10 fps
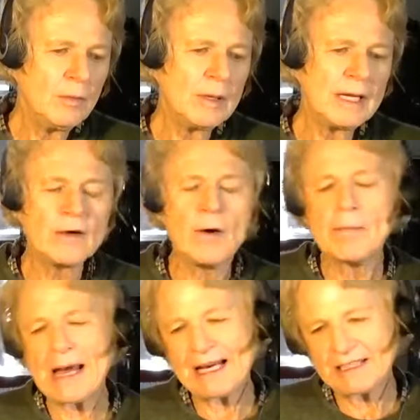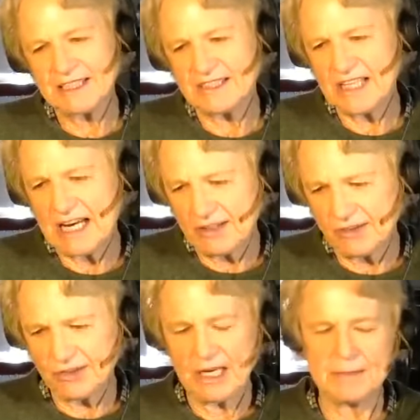When I got back to his
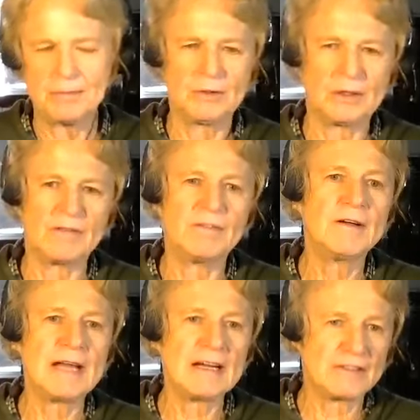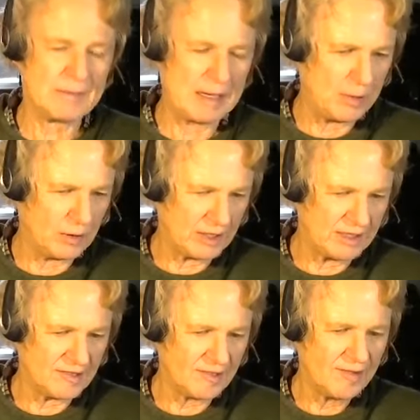house, I pulled the phone out of my
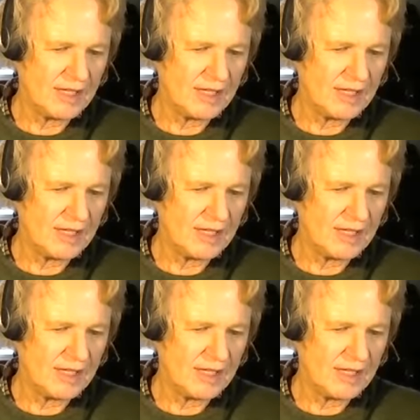pocket,